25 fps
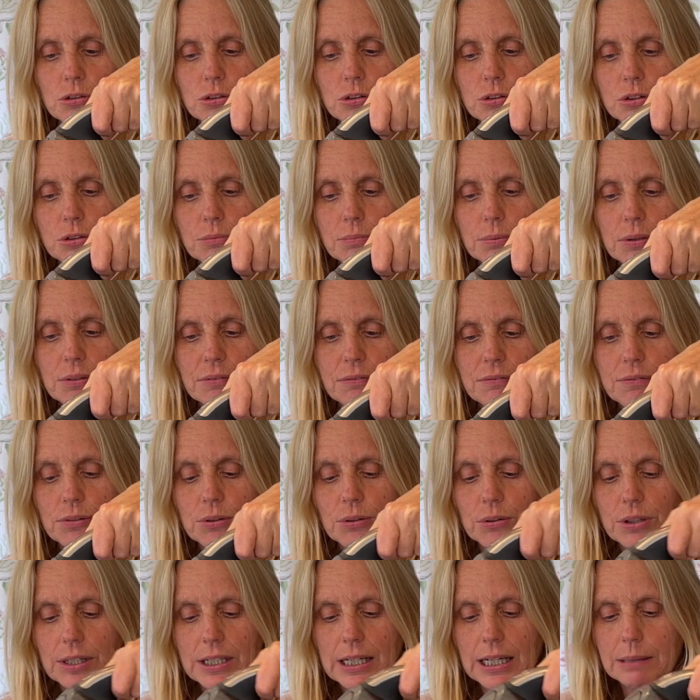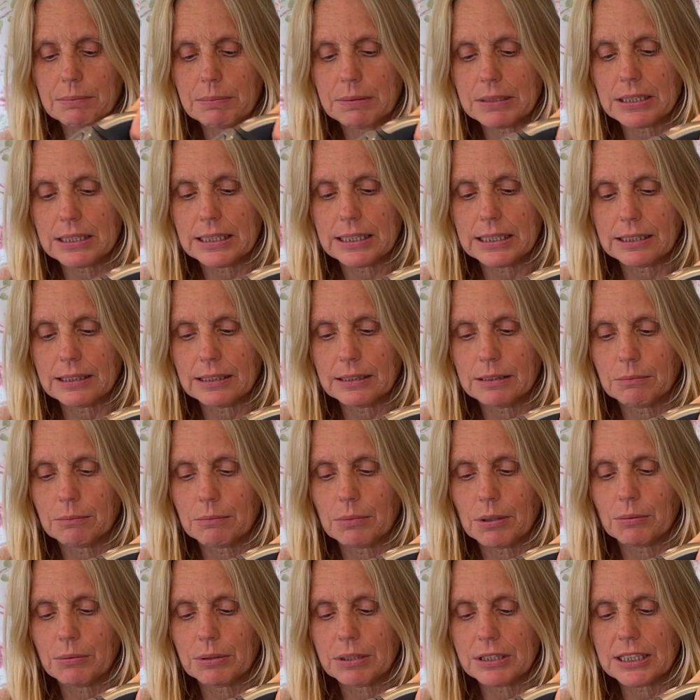You could put 4 cups in,
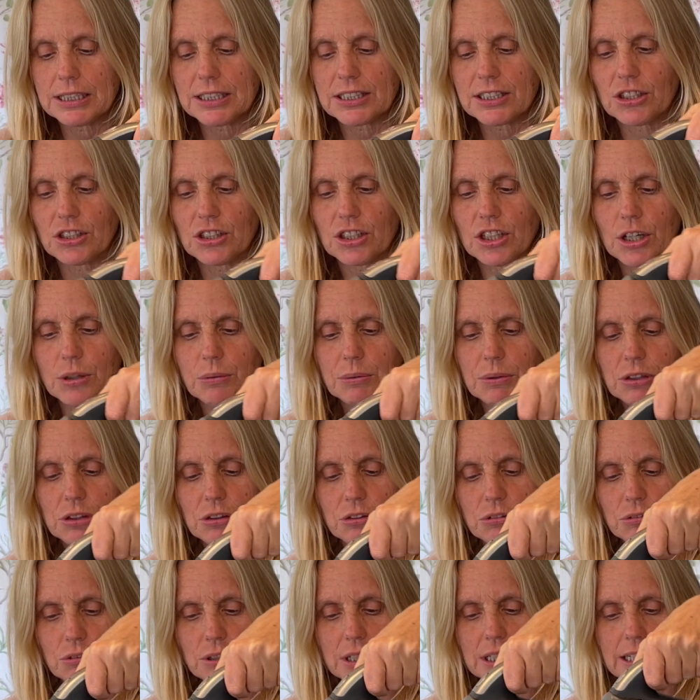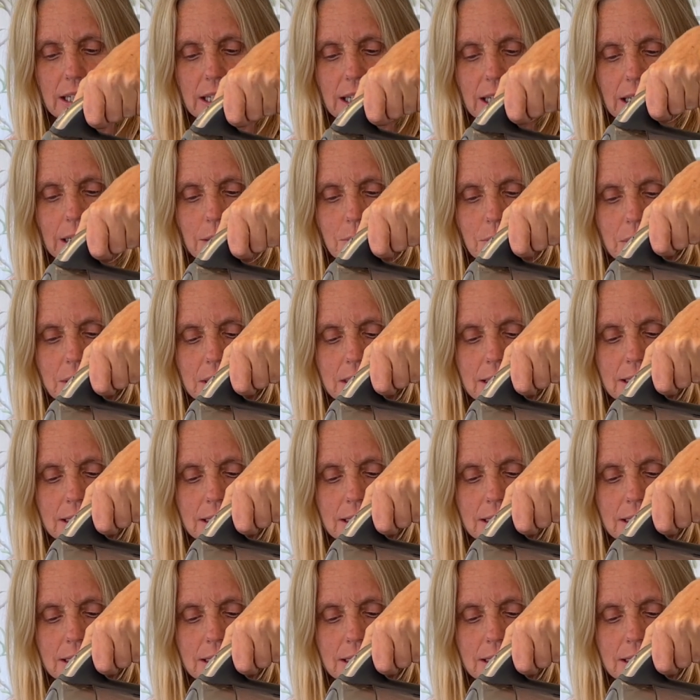but we're just going to go with 3 cups.